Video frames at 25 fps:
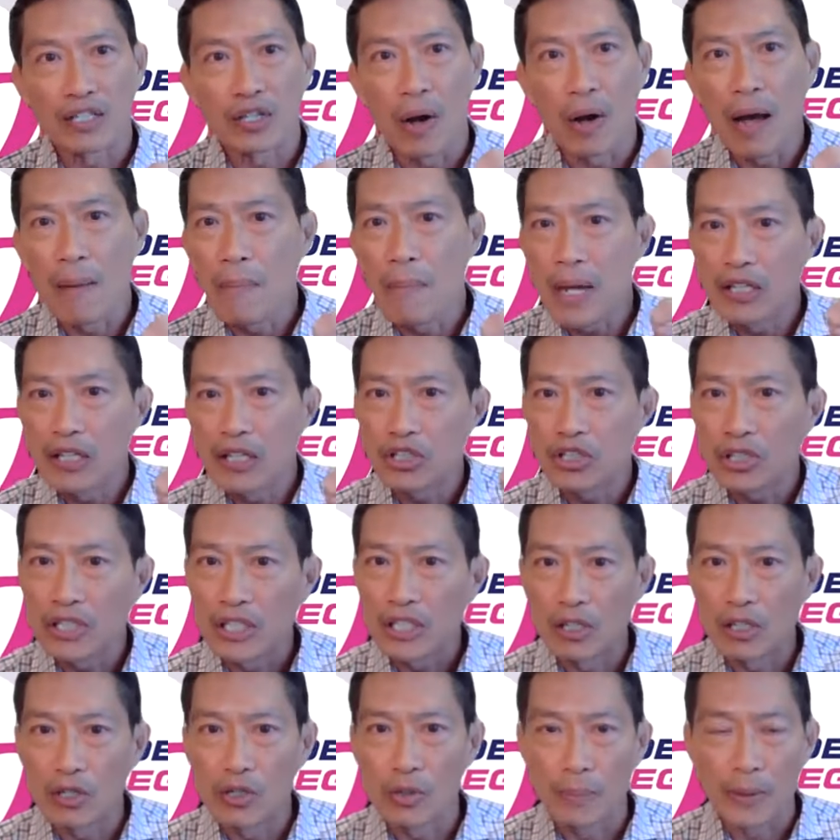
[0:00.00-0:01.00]
So I
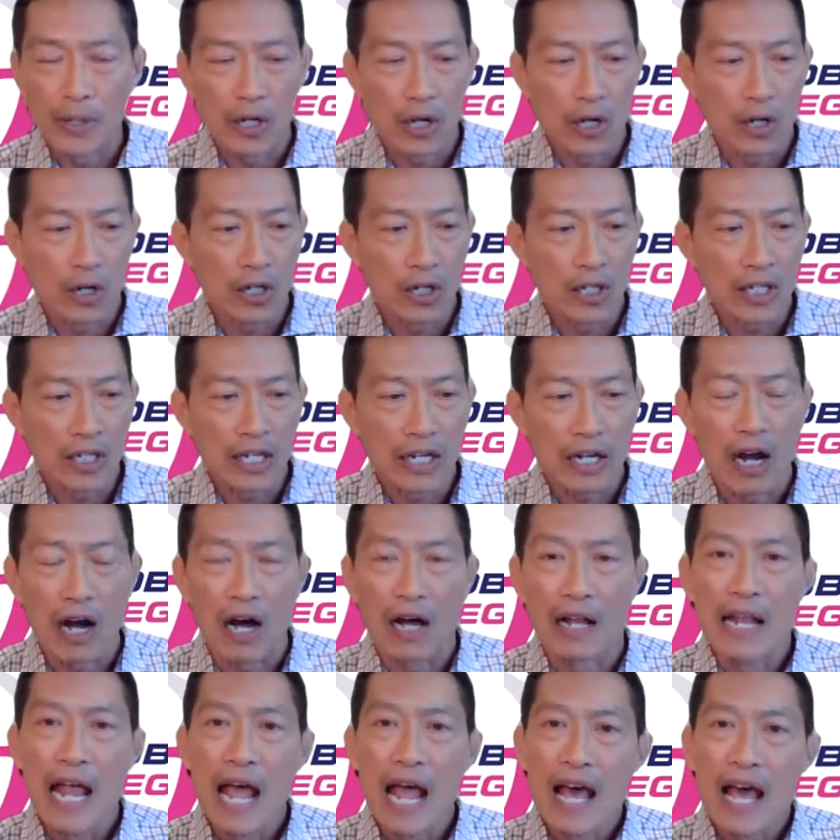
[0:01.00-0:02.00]
mentioned a little bit early
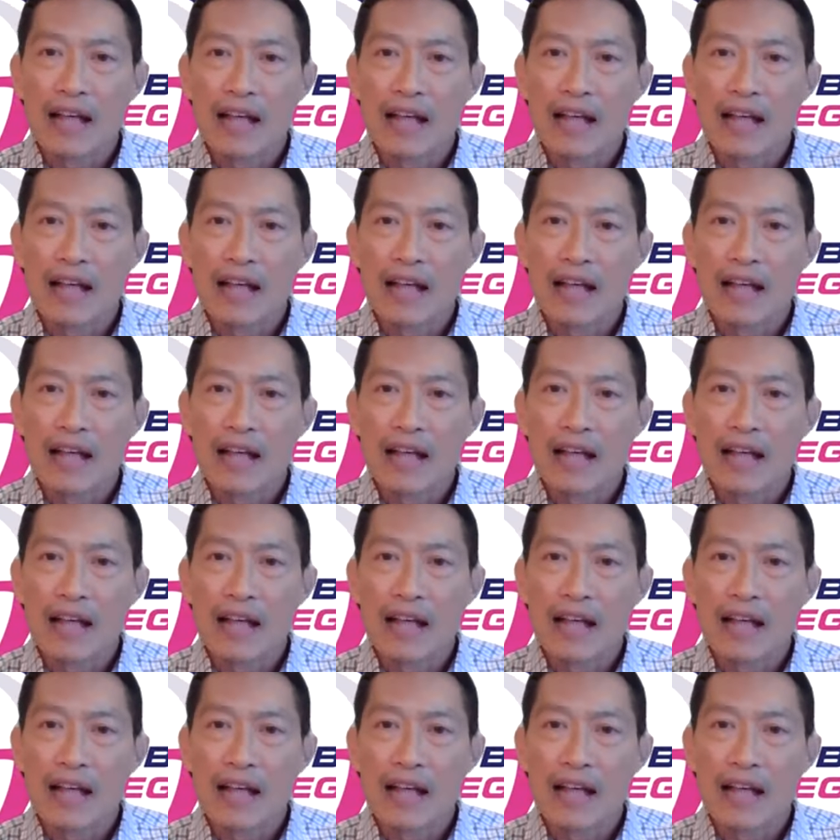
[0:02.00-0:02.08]
on,